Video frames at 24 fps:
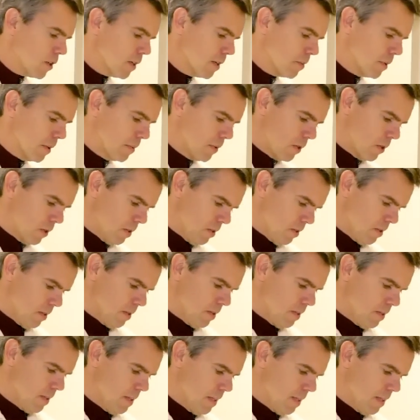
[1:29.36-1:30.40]
stopping the
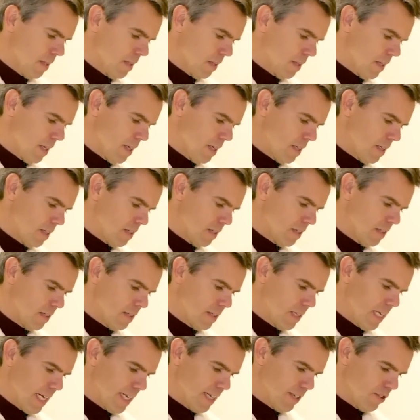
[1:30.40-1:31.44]
growth of tumors in,
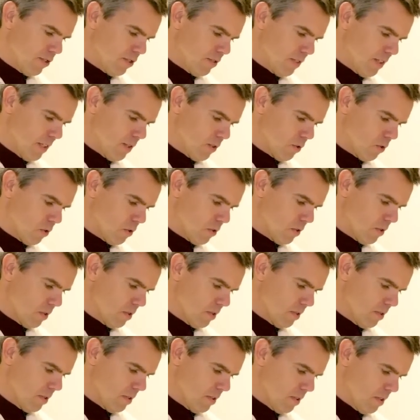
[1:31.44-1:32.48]
in mice.
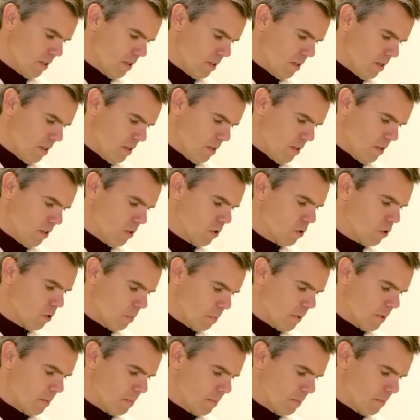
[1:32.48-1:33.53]

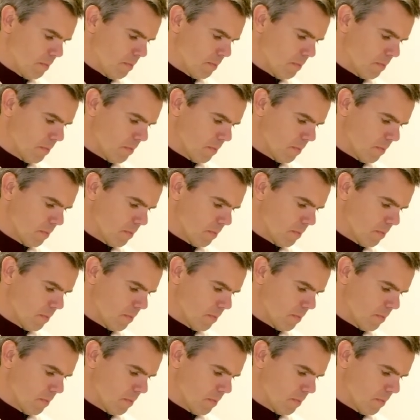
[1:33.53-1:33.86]
But to find